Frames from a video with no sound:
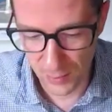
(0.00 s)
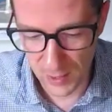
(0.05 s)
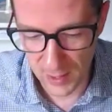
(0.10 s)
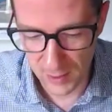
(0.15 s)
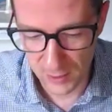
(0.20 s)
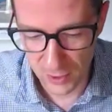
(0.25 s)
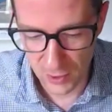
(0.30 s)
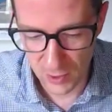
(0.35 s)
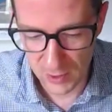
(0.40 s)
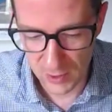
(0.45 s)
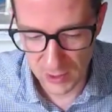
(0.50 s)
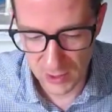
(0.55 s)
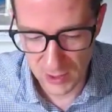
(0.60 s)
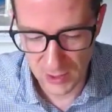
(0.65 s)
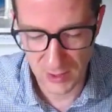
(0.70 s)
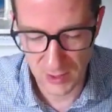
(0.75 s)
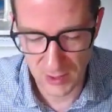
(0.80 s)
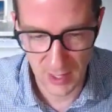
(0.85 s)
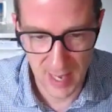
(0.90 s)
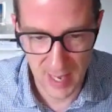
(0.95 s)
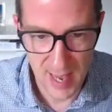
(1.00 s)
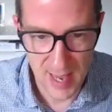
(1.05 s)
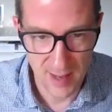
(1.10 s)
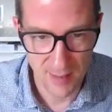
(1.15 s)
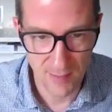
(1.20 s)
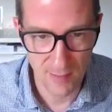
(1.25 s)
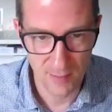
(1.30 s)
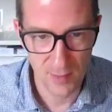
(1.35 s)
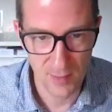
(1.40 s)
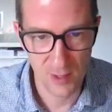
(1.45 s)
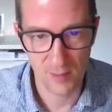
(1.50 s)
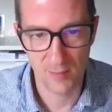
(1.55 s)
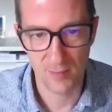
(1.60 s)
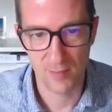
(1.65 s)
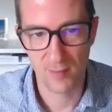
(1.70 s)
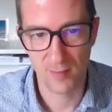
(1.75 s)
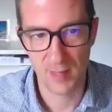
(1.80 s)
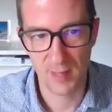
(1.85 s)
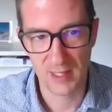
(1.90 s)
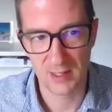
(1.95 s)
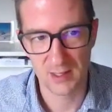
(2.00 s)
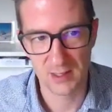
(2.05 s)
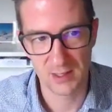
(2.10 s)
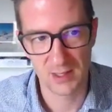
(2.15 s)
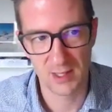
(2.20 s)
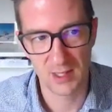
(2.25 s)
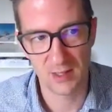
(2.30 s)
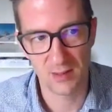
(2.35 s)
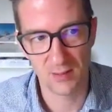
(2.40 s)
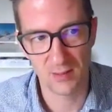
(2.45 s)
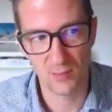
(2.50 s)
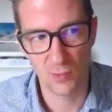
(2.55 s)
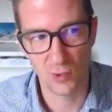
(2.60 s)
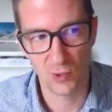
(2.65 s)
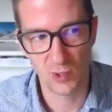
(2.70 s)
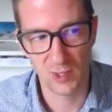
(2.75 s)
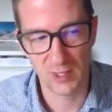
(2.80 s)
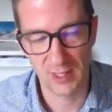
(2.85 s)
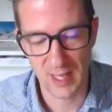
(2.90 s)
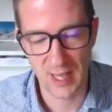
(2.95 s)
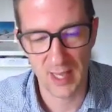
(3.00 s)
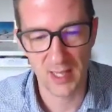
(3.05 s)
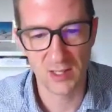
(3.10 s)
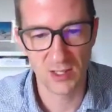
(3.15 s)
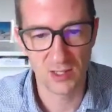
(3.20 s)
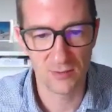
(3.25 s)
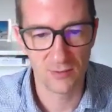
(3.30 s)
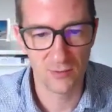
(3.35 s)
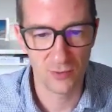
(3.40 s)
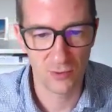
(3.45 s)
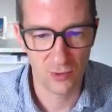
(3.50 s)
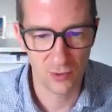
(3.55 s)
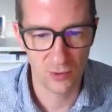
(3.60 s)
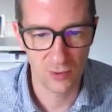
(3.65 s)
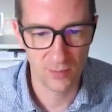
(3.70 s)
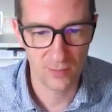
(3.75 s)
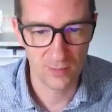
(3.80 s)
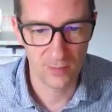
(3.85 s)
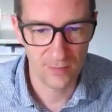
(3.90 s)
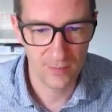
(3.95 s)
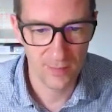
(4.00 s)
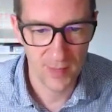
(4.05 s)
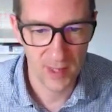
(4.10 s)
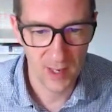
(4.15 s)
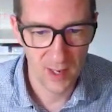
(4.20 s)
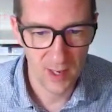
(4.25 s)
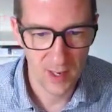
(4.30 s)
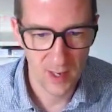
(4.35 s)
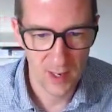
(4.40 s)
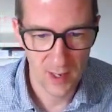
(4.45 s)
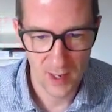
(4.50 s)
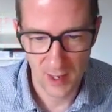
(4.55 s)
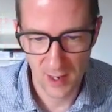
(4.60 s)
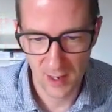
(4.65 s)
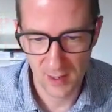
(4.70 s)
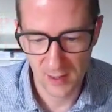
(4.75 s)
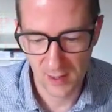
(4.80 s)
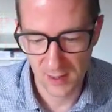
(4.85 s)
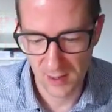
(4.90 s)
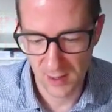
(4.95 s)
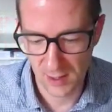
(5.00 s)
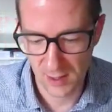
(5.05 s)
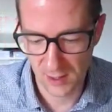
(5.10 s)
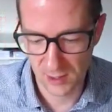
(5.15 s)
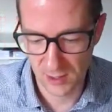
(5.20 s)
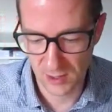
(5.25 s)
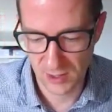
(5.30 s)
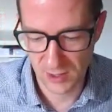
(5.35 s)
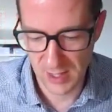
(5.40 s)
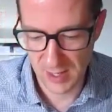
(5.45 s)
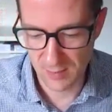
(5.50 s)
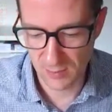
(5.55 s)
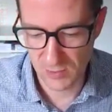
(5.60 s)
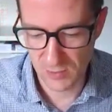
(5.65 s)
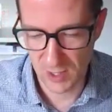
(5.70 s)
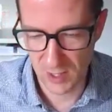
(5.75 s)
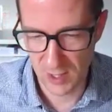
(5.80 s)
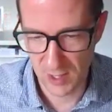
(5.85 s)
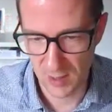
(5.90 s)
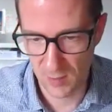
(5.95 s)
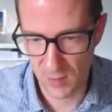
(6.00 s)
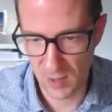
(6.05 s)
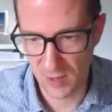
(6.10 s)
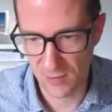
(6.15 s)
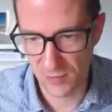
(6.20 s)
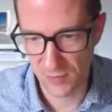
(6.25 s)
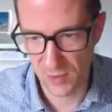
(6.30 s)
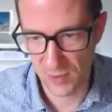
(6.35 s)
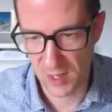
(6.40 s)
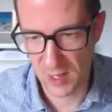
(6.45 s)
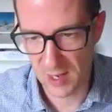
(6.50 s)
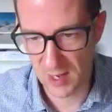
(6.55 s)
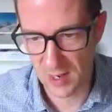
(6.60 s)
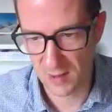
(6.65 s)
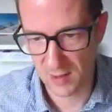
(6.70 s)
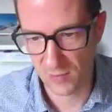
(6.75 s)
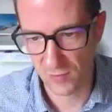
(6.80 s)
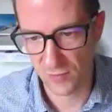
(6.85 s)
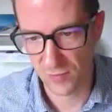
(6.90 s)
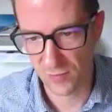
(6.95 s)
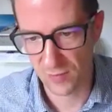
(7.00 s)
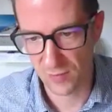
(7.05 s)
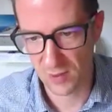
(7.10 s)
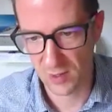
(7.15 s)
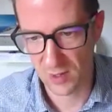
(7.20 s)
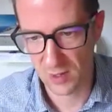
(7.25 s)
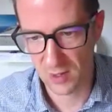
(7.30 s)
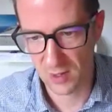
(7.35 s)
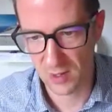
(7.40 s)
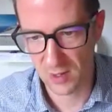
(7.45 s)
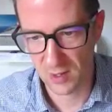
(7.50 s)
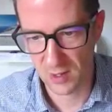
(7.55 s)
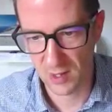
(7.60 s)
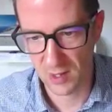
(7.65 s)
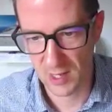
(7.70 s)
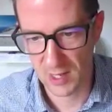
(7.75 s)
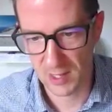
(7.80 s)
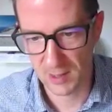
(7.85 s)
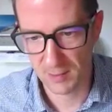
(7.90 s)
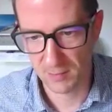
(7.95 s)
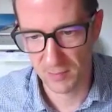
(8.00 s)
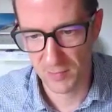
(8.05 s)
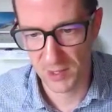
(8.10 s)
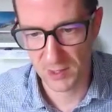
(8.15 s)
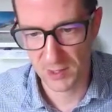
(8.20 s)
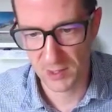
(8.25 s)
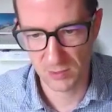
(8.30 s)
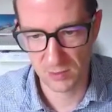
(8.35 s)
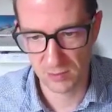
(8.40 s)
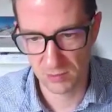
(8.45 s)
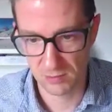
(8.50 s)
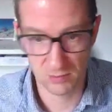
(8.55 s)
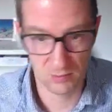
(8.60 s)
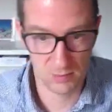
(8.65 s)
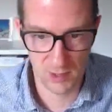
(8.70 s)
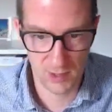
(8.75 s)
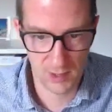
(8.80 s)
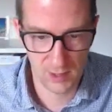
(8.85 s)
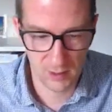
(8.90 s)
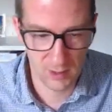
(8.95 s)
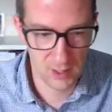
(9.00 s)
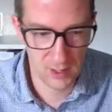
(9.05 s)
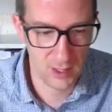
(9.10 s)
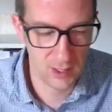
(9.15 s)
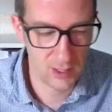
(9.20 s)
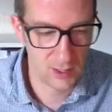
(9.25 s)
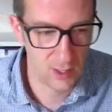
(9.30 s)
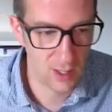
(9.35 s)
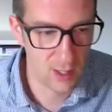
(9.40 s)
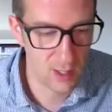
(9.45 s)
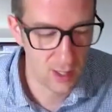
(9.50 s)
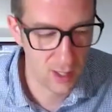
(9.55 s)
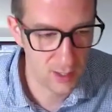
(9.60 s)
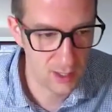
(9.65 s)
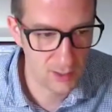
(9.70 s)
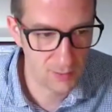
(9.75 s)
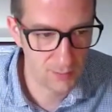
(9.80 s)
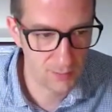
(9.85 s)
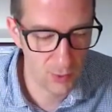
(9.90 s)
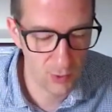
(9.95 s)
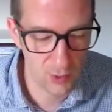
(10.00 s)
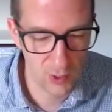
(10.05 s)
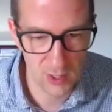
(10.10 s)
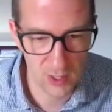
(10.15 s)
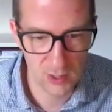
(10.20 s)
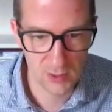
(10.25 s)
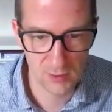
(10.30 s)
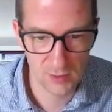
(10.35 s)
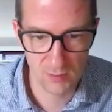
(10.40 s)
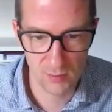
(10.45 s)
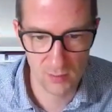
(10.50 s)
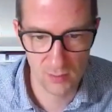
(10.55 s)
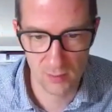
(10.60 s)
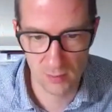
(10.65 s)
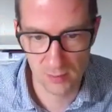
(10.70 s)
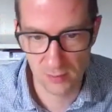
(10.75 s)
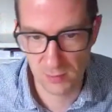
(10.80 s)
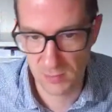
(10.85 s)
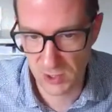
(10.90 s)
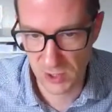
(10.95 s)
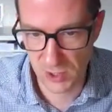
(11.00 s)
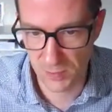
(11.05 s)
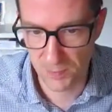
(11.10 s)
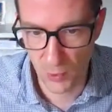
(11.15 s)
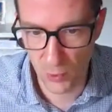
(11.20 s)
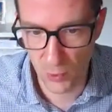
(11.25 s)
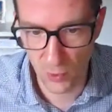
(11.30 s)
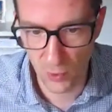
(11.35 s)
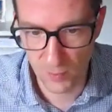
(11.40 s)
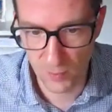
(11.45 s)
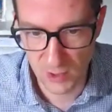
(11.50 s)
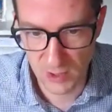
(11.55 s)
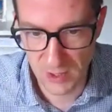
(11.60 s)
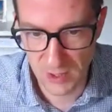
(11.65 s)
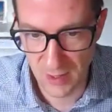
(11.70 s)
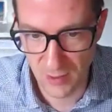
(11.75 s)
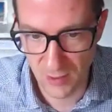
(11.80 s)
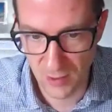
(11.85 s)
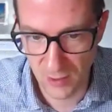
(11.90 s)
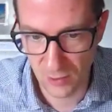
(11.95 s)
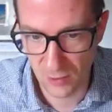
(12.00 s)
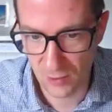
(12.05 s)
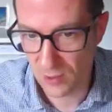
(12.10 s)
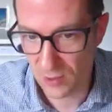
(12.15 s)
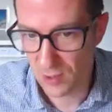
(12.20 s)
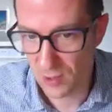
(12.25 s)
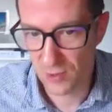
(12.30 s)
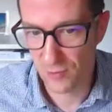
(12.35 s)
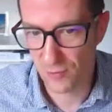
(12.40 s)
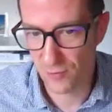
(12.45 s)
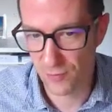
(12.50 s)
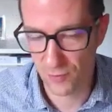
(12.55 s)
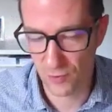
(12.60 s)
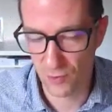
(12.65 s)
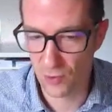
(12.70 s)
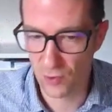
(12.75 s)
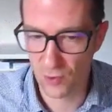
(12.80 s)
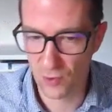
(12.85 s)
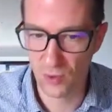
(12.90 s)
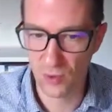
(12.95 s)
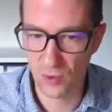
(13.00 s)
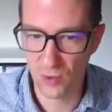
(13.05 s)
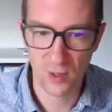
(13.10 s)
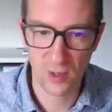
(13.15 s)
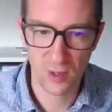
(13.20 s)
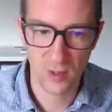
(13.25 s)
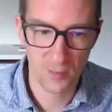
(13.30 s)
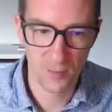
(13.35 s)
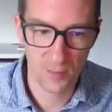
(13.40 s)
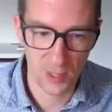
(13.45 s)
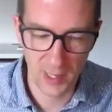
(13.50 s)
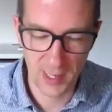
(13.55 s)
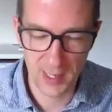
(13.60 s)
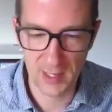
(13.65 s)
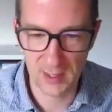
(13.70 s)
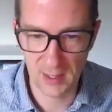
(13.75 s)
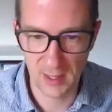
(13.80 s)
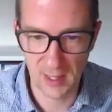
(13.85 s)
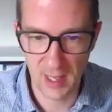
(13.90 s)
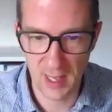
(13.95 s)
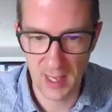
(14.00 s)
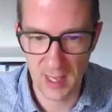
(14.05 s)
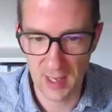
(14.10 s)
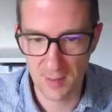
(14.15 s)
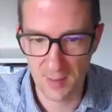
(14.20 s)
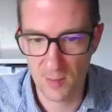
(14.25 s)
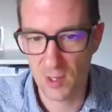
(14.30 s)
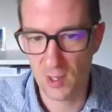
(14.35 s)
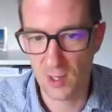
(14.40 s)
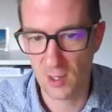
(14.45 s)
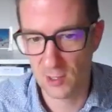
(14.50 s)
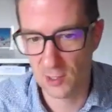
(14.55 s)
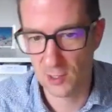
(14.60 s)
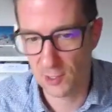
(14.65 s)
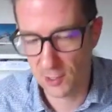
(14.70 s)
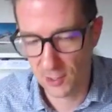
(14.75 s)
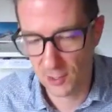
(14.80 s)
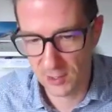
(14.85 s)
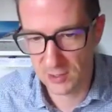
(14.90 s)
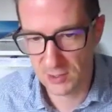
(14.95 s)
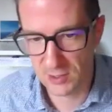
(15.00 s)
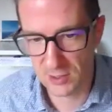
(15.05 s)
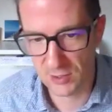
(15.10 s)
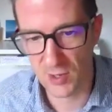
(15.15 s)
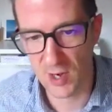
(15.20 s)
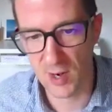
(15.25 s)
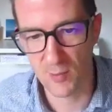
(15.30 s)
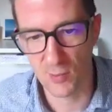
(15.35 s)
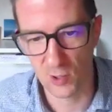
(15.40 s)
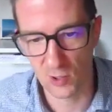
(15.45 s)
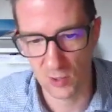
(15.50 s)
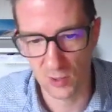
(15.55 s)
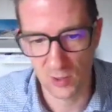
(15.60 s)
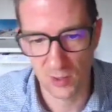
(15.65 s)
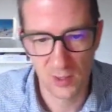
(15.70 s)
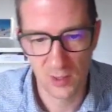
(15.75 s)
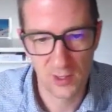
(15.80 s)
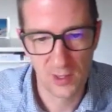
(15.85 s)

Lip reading: doing this as a game makes it more engaging for them. And at the same time, if they have this, I mean, this book is support material for playing the game and learning to threat model,